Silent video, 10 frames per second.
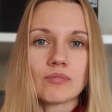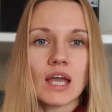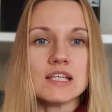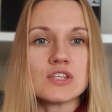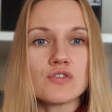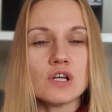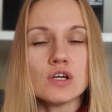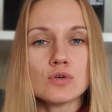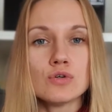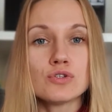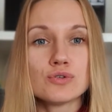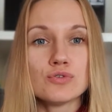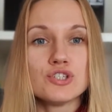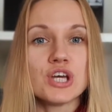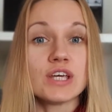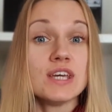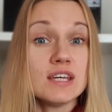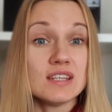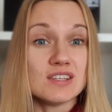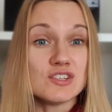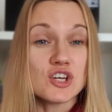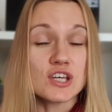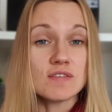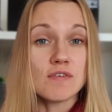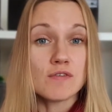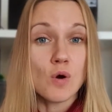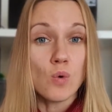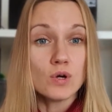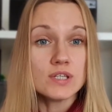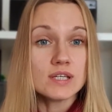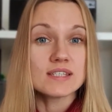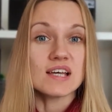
it's really good to check in with your audience,